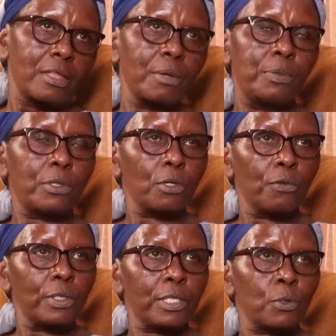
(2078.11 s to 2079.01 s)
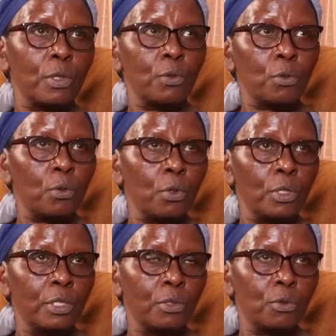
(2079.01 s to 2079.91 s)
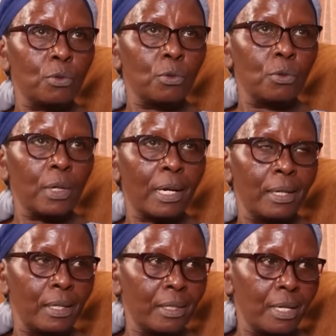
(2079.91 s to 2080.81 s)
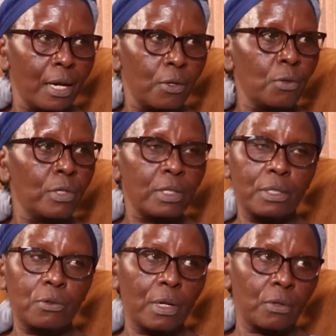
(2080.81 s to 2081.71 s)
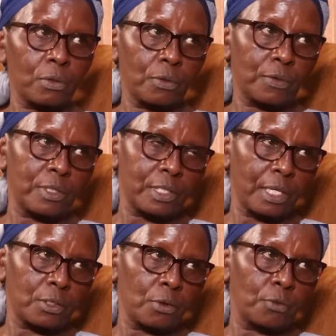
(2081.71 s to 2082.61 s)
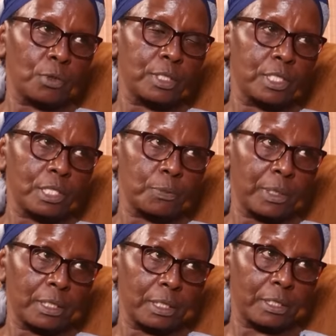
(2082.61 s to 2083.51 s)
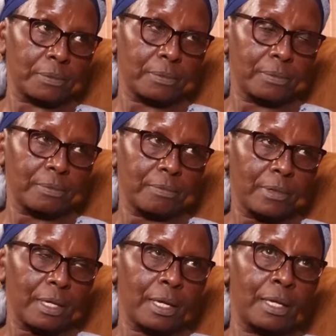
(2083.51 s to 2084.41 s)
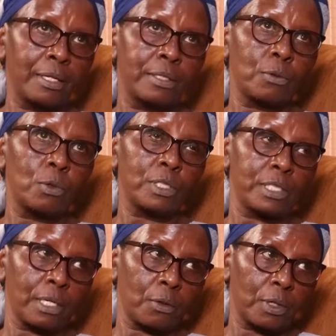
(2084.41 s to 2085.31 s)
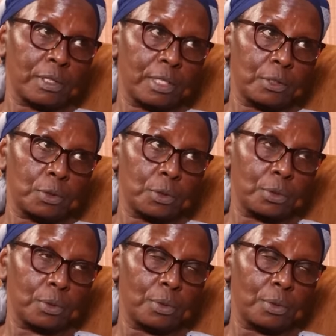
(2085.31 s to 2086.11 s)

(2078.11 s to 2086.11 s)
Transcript: The beauty of it is when you go into an area, you really do a lot of research of what is expected and what is the correct thing to do.